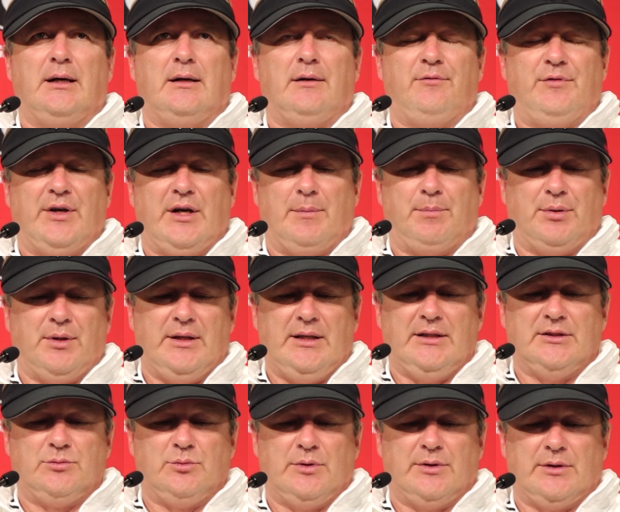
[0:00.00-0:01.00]
very
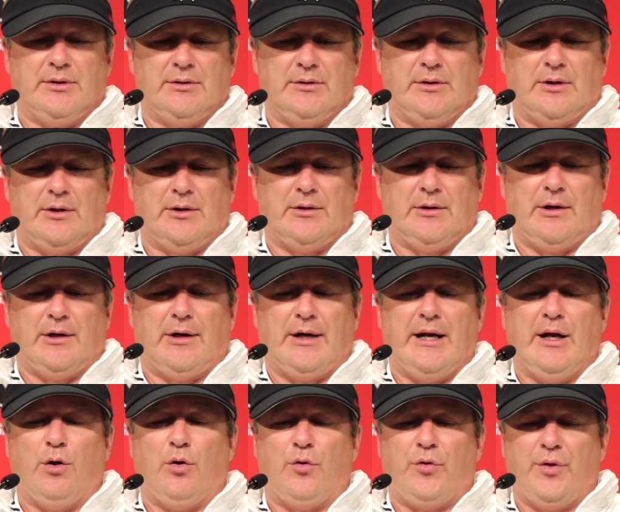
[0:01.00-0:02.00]
pleased with our
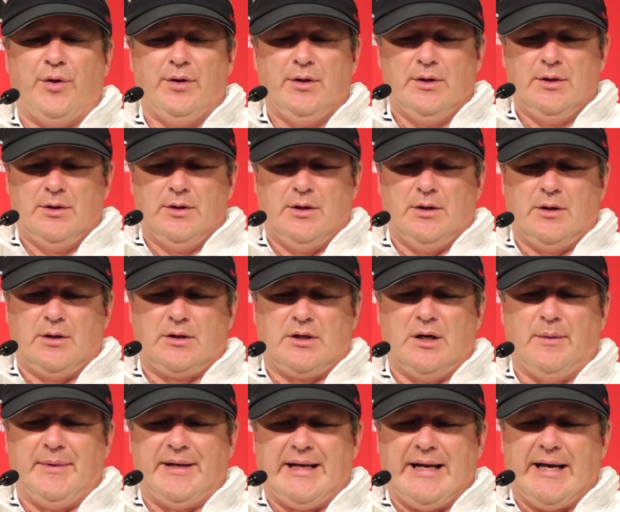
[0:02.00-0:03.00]
health
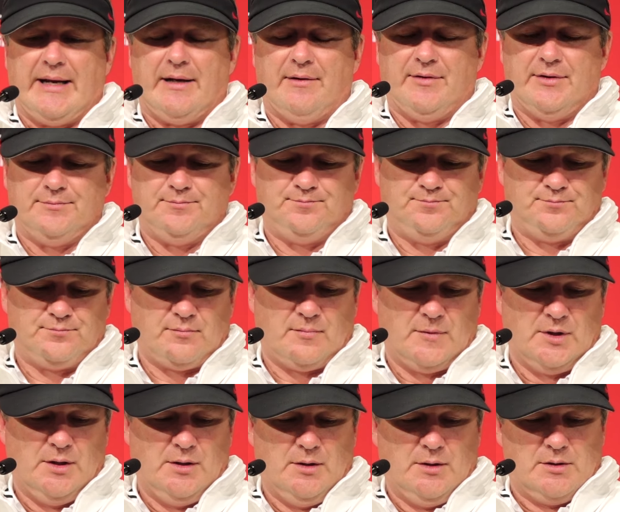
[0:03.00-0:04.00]
coming out of it.
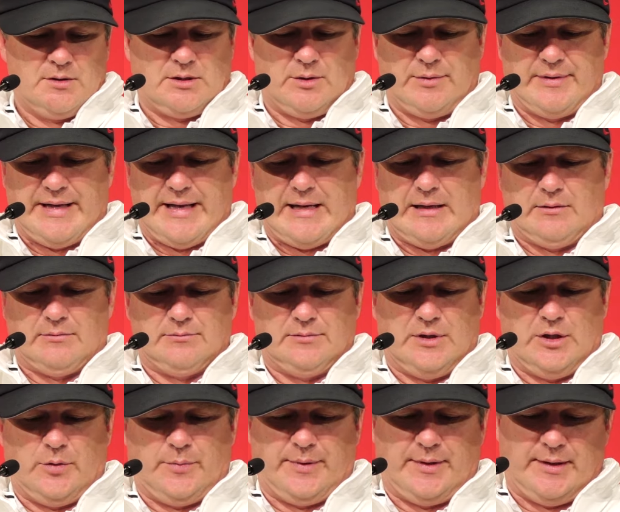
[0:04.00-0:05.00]
So with that, I'll
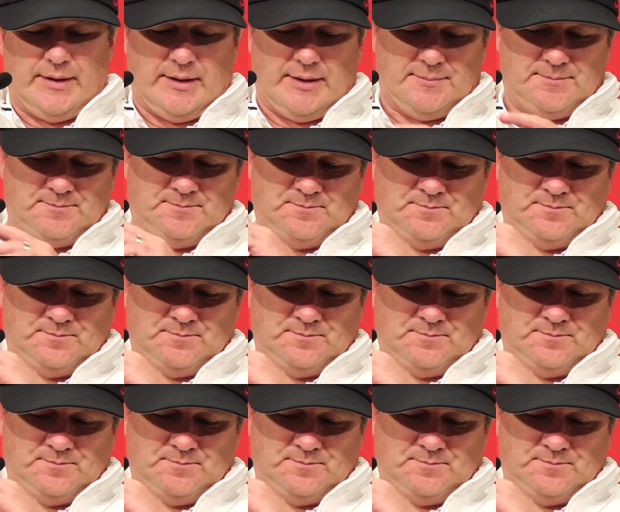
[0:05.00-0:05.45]
open it up.